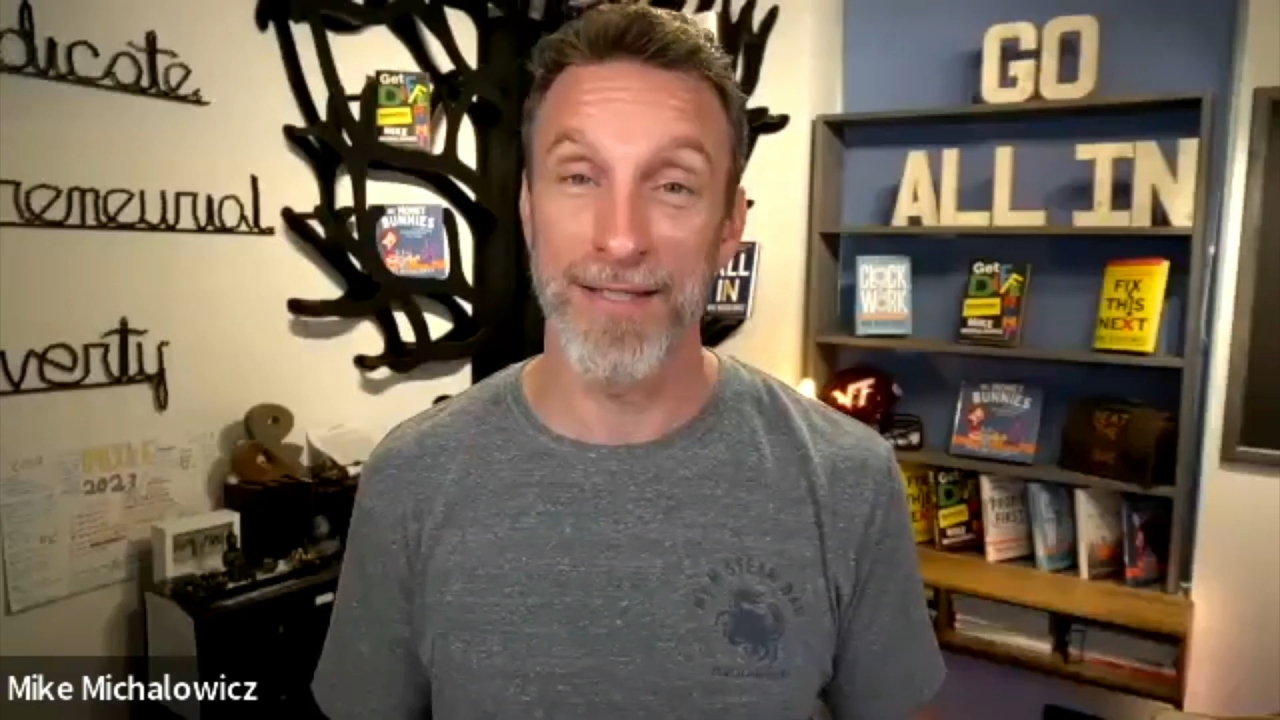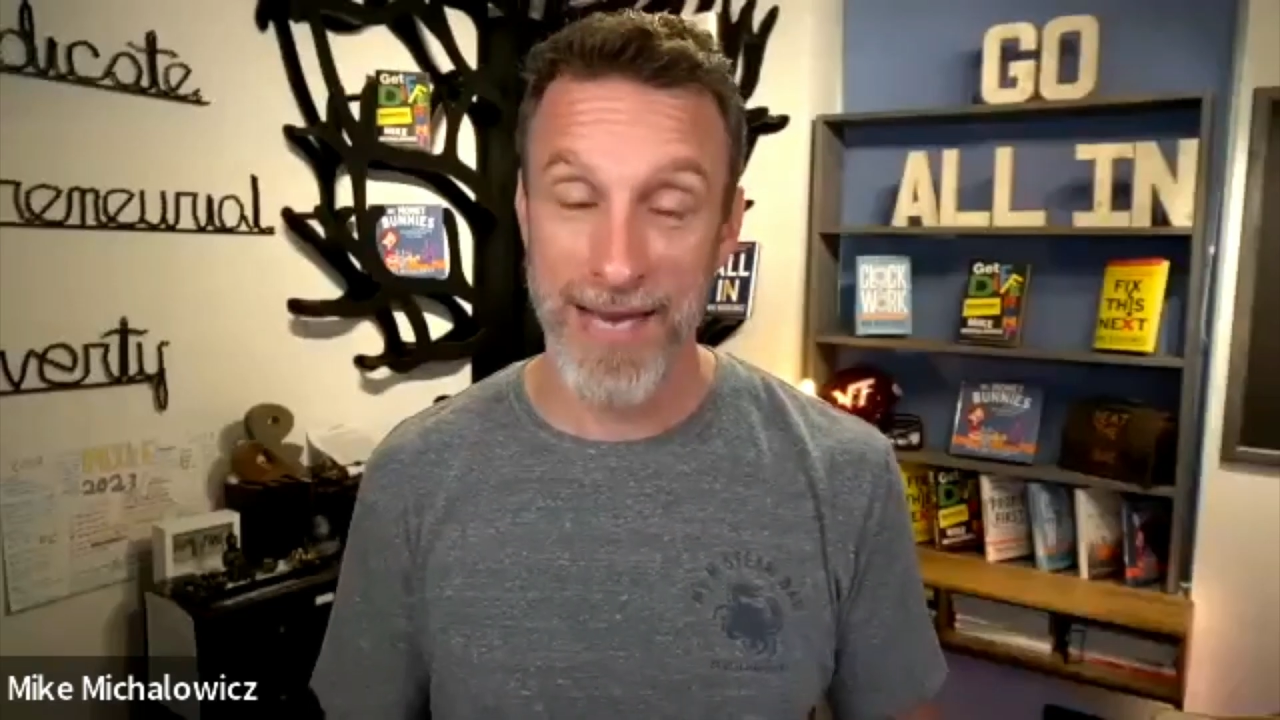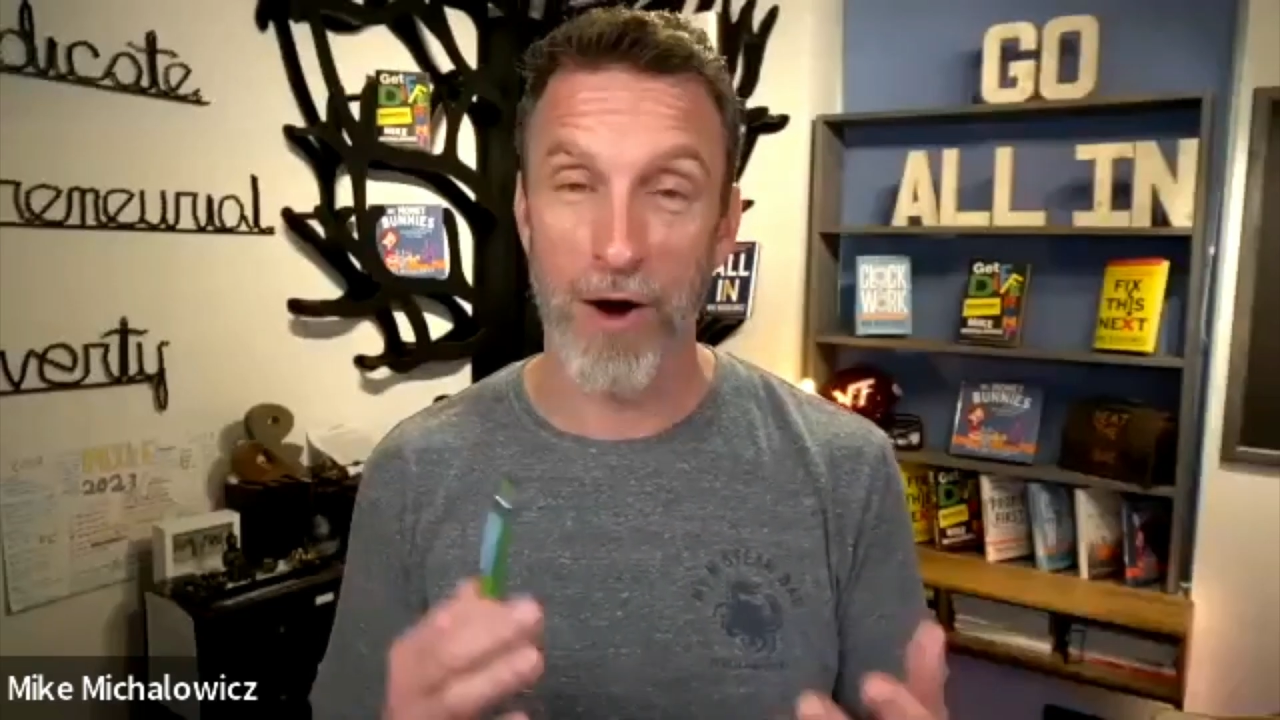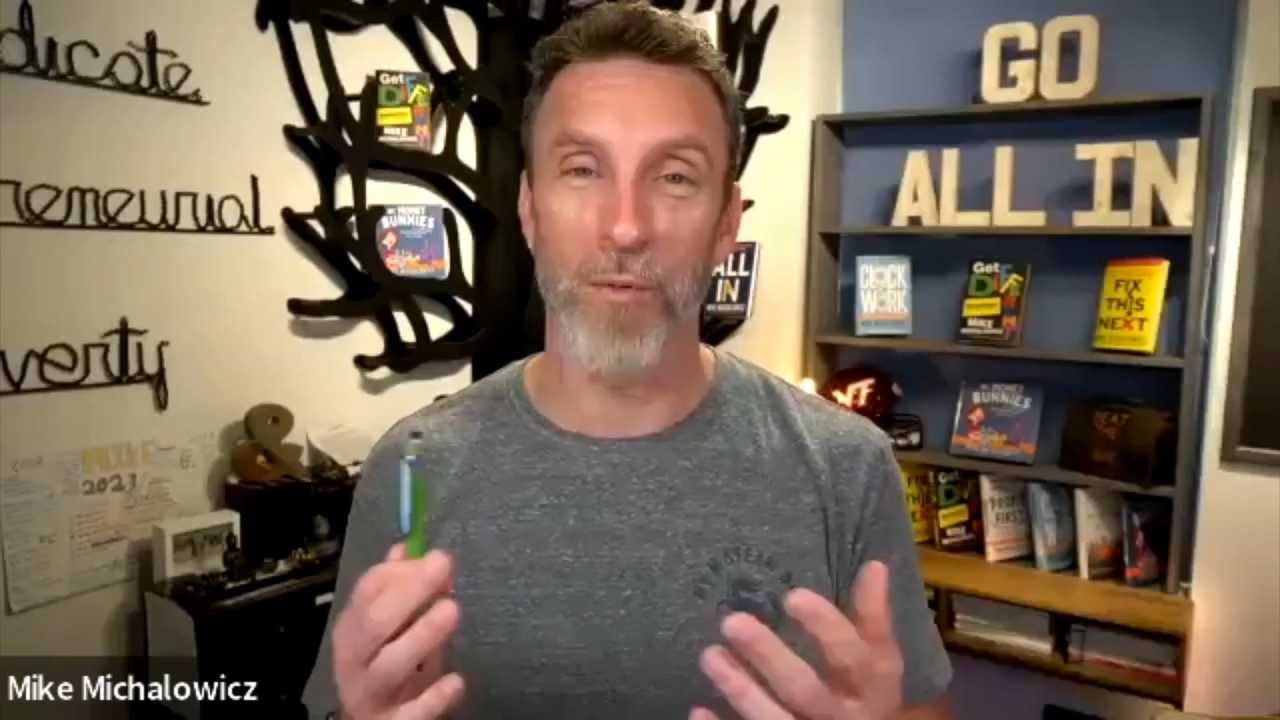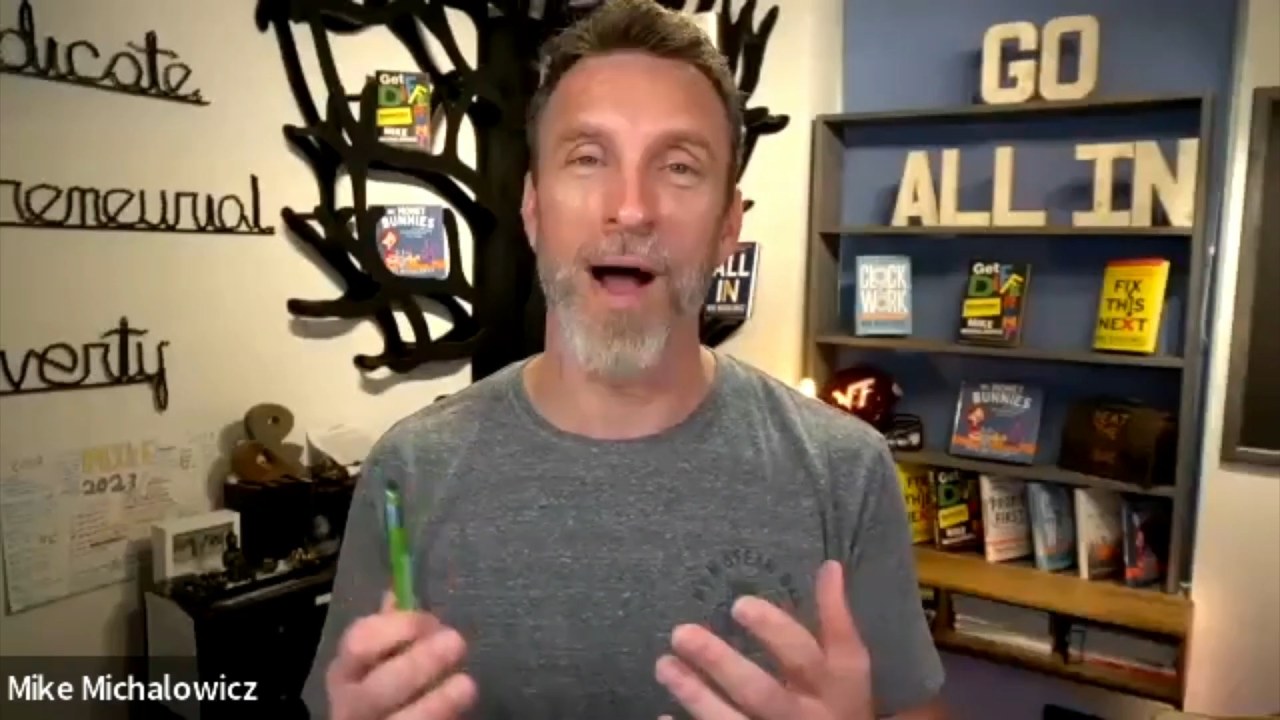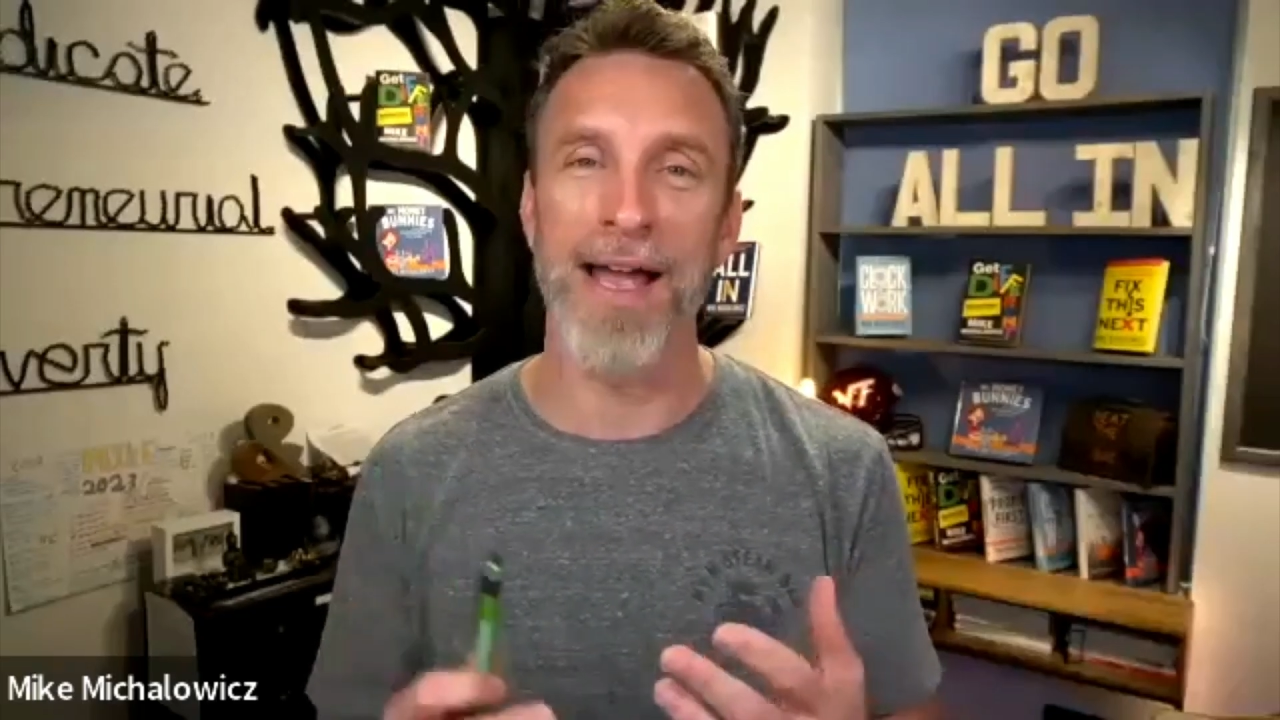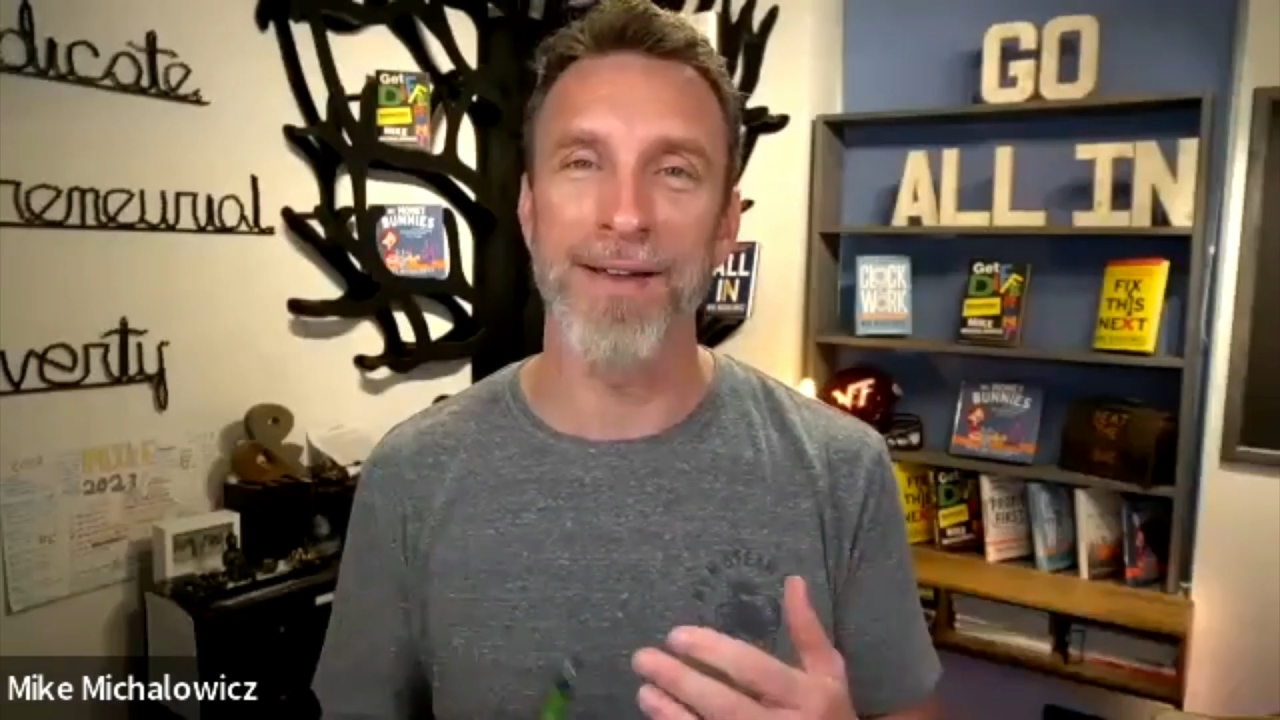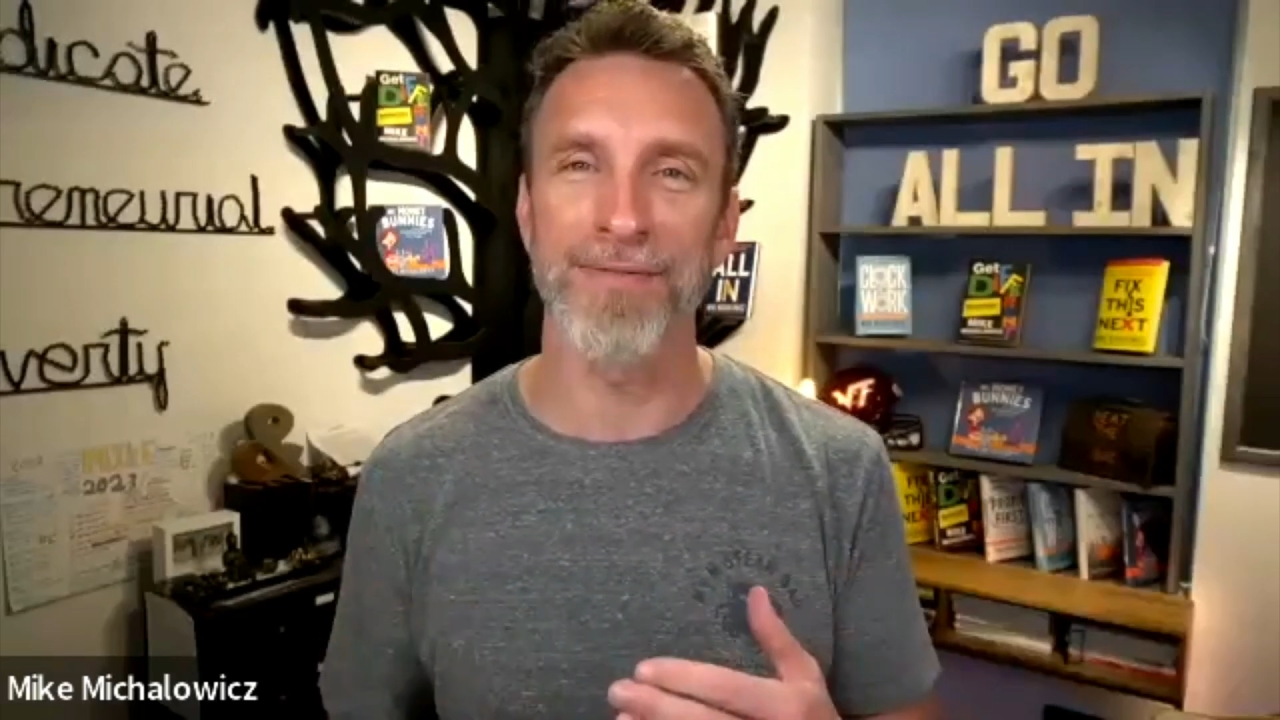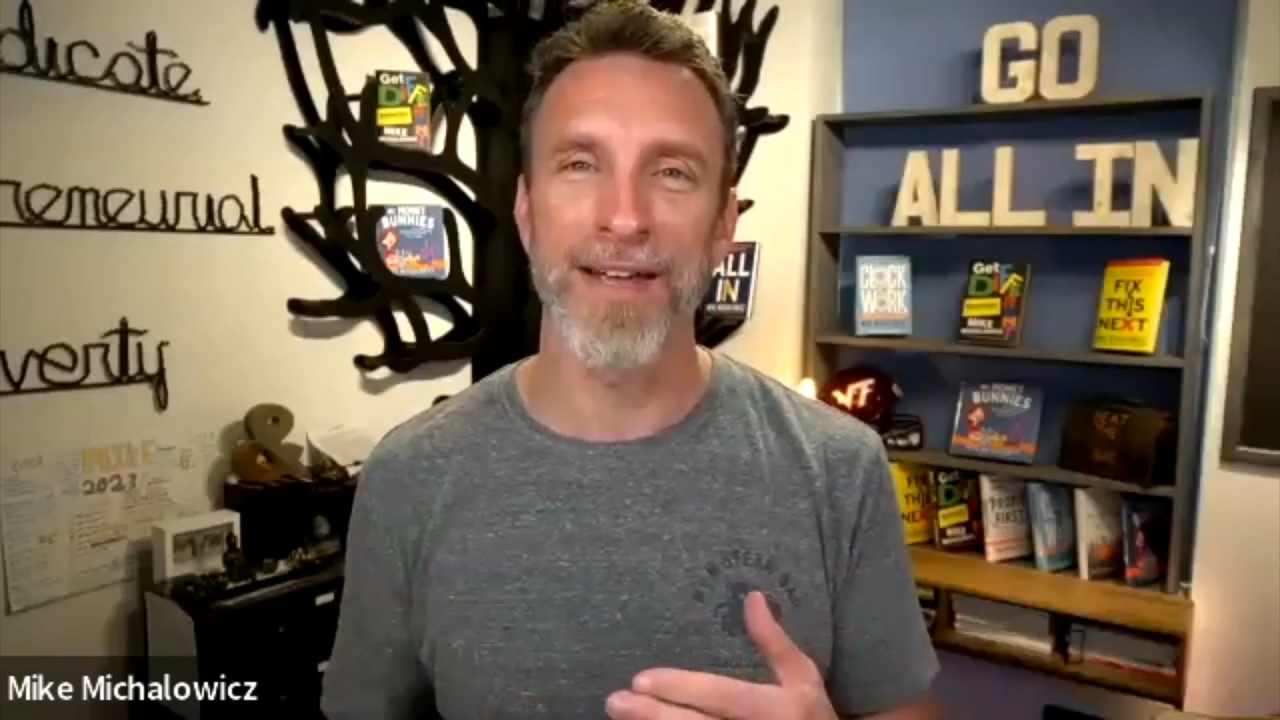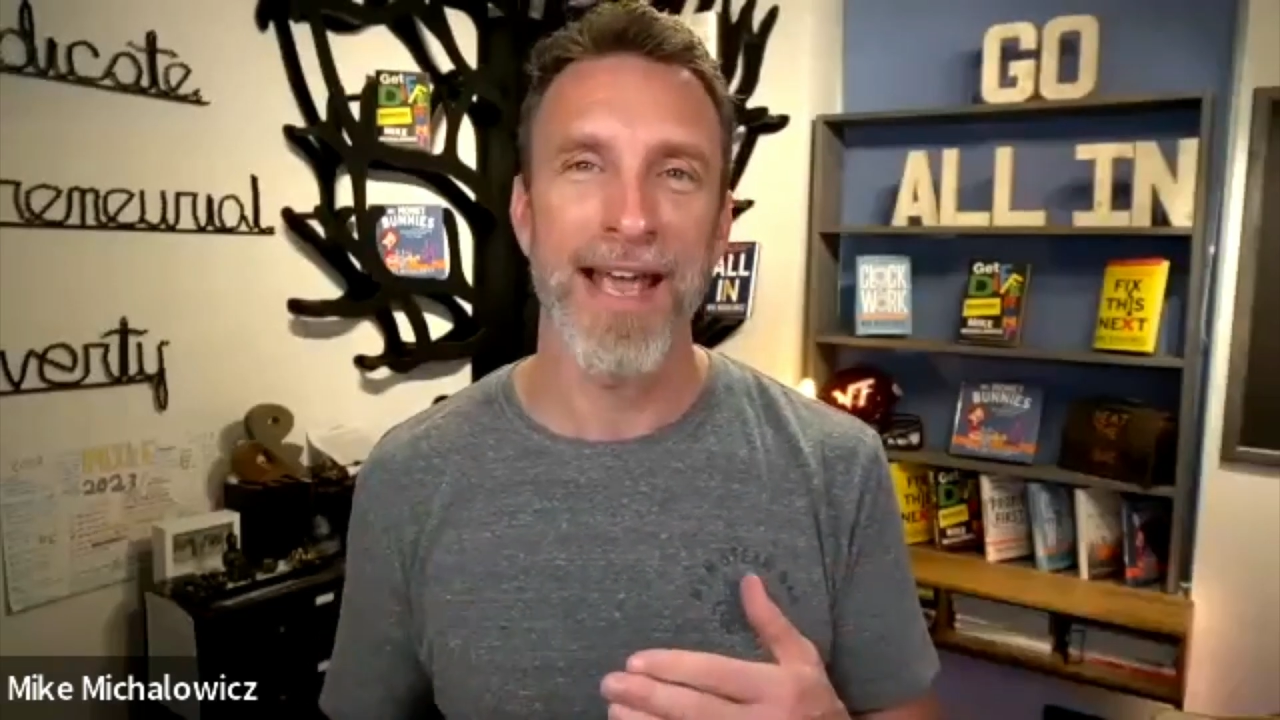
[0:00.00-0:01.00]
now wife